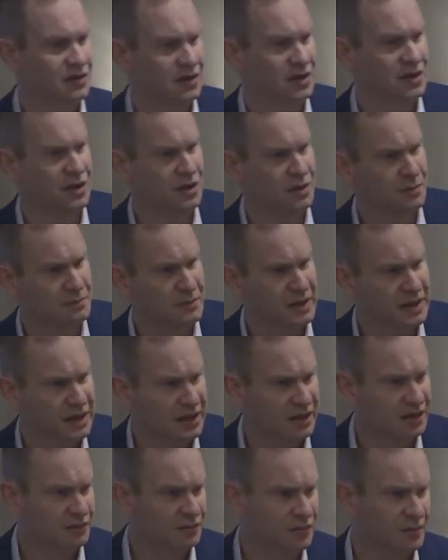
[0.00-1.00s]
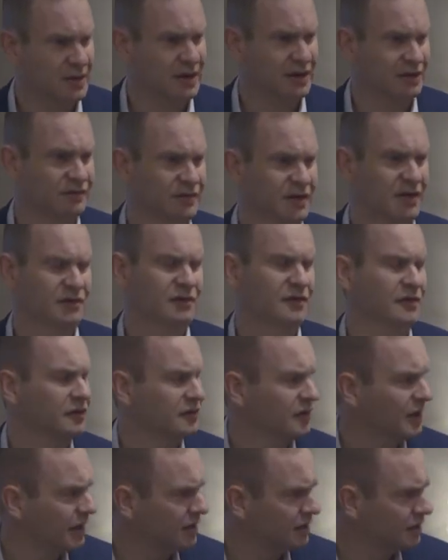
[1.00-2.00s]
And what packet of death
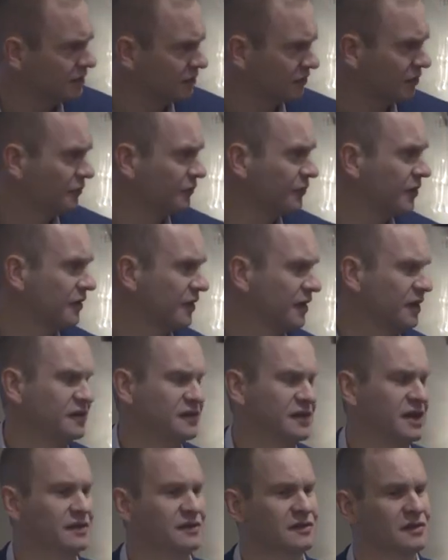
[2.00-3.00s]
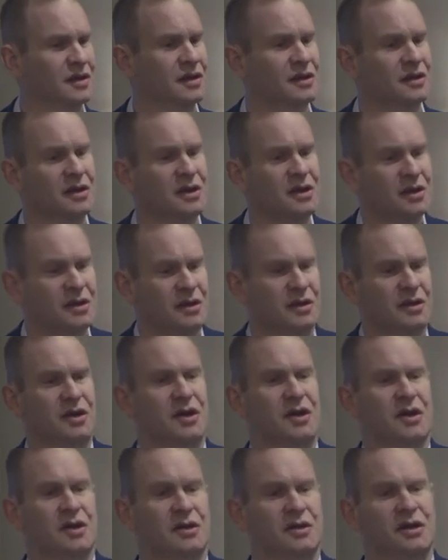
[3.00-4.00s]
is, any software that ingests it
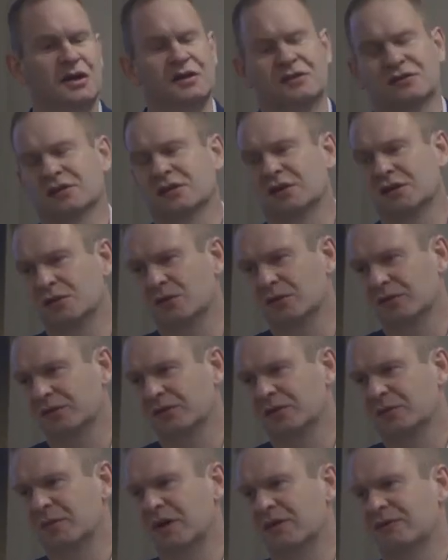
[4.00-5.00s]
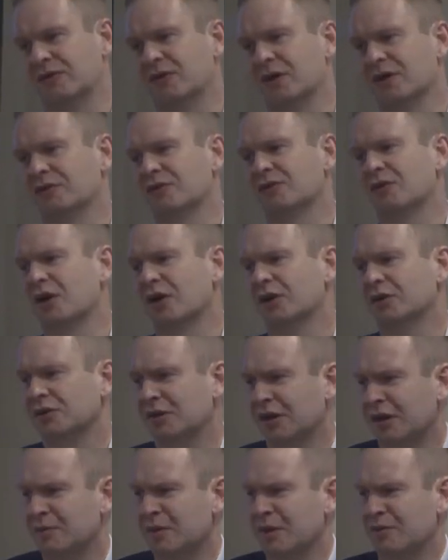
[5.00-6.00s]
instantly causes a buffer overrun.
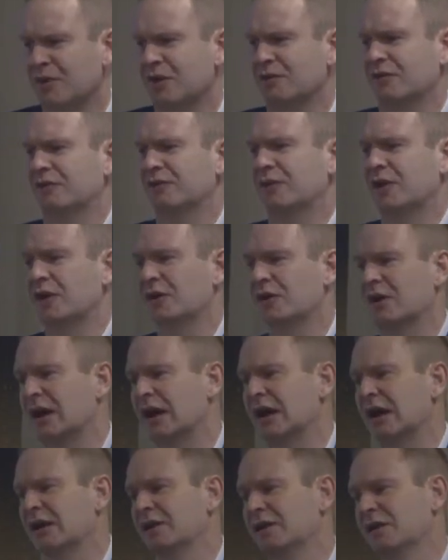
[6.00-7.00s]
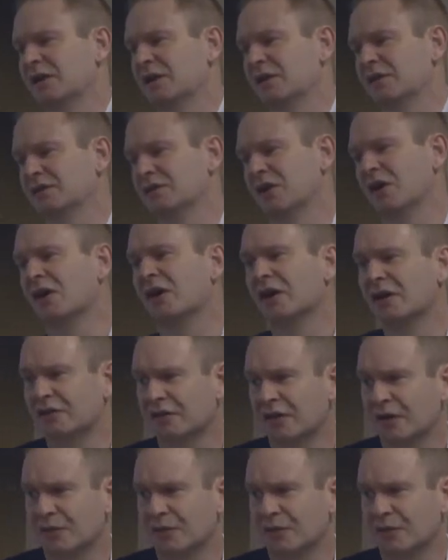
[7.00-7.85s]
You get a memory overflow, and it dies.